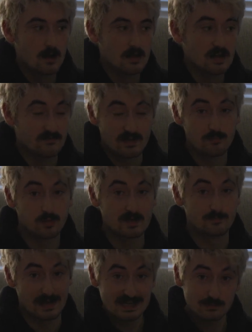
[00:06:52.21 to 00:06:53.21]
If they
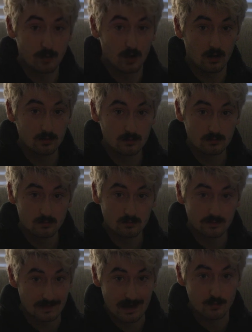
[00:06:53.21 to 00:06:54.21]
play baseball
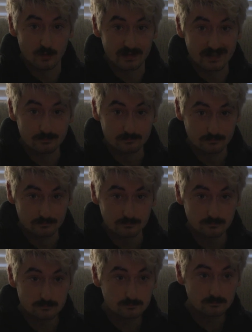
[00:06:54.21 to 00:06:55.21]
in that movie,
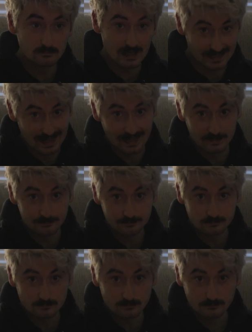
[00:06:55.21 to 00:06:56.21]
again,
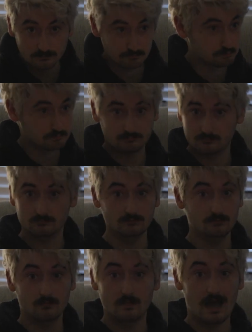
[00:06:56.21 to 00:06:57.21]

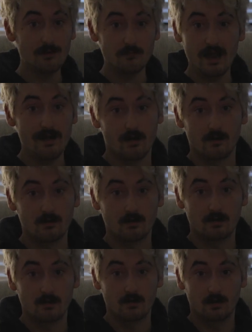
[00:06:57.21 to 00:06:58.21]
I'm there.
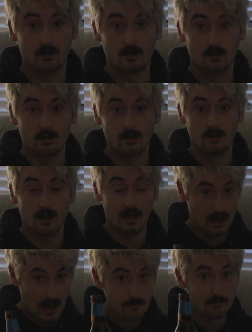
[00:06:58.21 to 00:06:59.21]

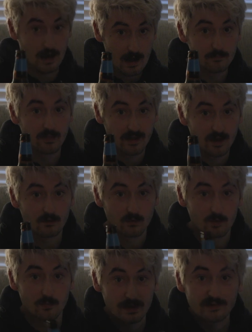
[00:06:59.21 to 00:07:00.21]
Hey, I'm there for
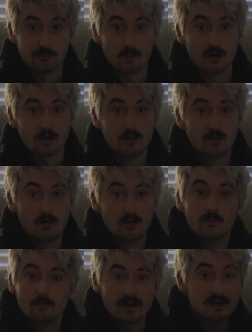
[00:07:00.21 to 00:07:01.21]
the baseball.
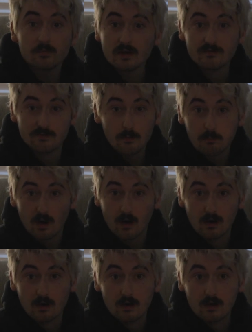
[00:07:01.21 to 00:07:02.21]
Make them play
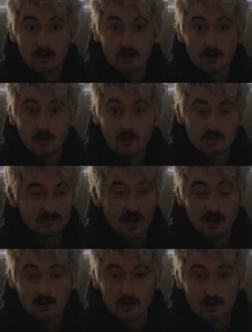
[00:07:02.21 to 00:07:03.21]
football, or
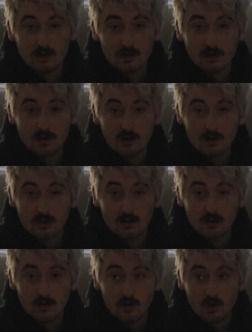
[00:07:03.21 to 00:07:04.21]
soccer,
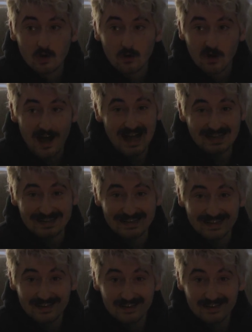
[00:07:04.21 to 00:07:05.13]
or hockey,